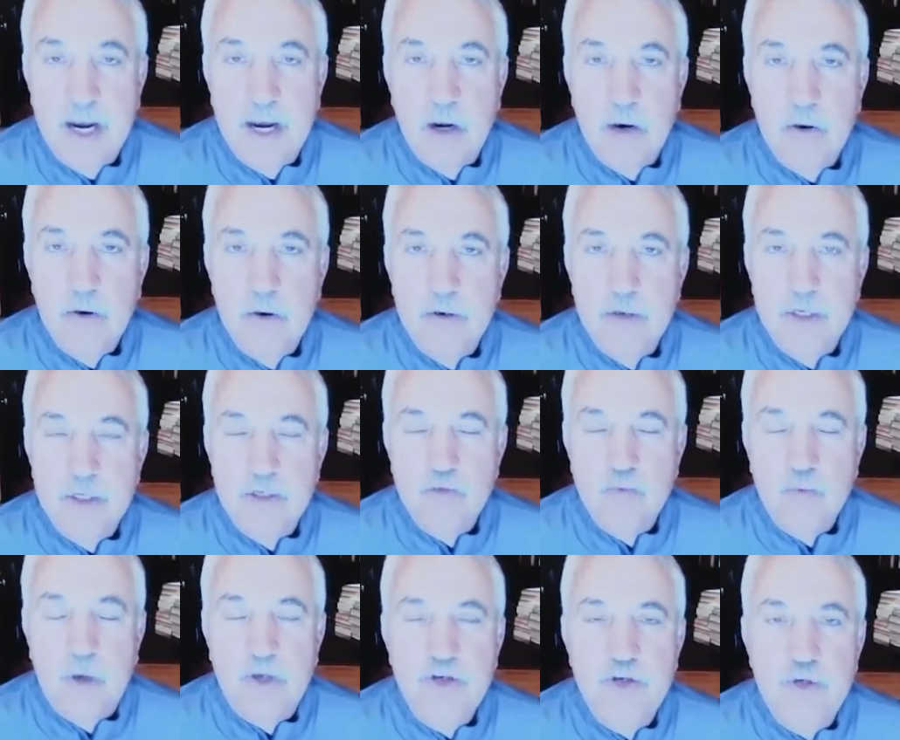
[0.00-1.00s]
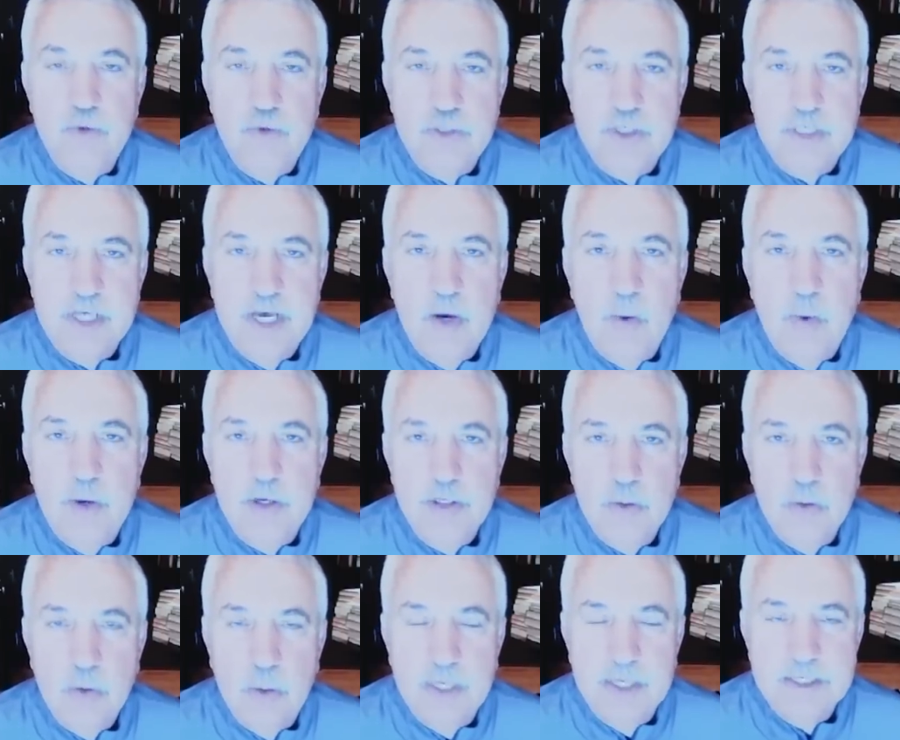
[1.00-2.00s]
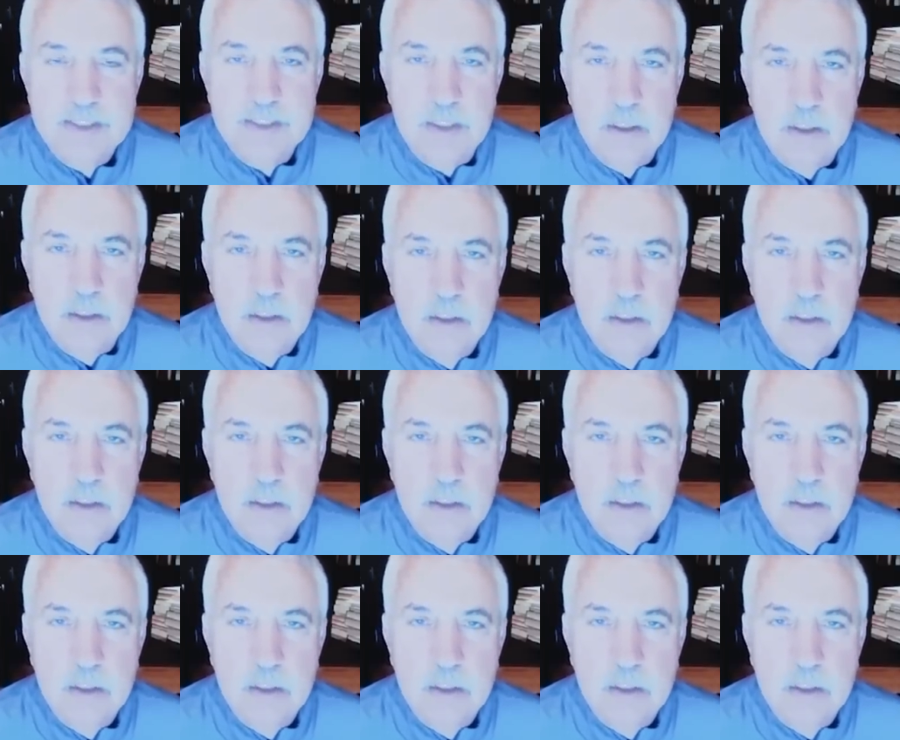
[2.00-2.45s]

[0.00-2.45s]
I learned is what you say when you listen,